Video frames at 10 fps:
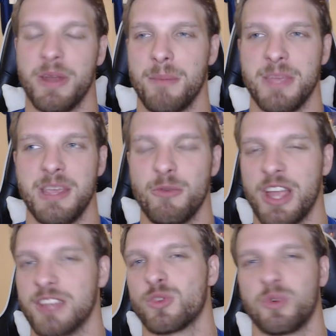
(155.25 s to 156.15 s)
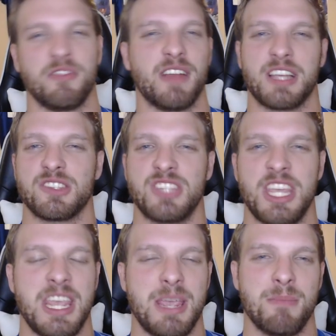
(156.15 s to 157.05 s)
I mean, he ran sort of like a
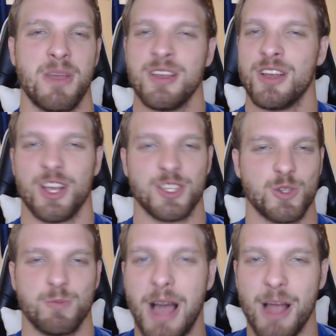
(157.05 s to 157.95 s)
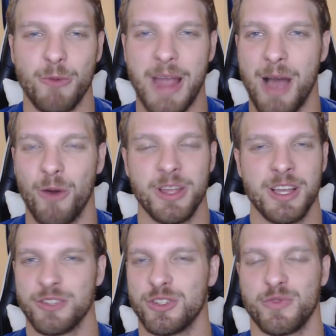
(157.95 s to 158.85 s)
seam, a spot route,
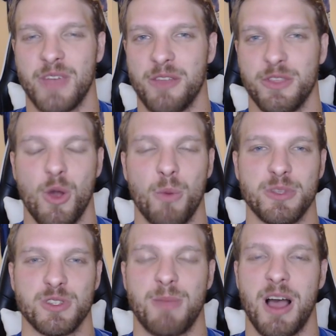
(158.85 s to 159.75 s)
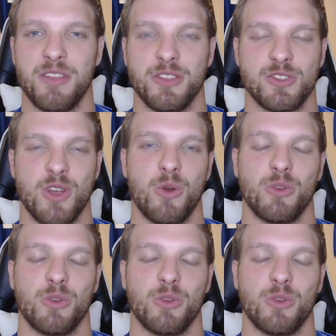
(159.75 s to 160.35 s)
just found the open spot in the zone.